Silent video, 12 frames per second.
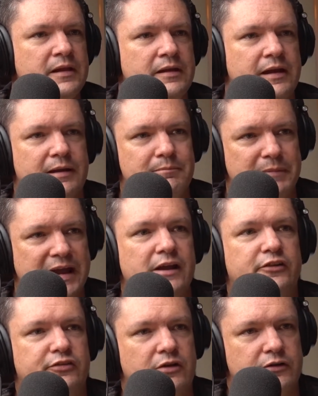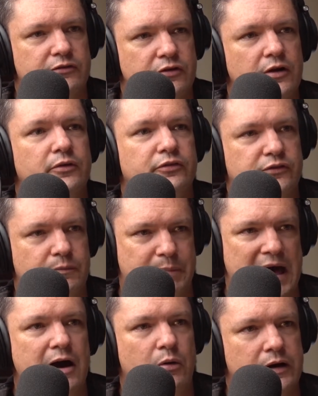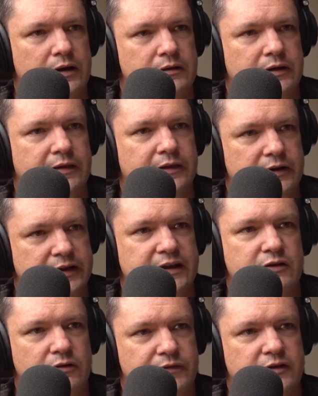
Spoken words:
and Megatron rose to power and the leader of the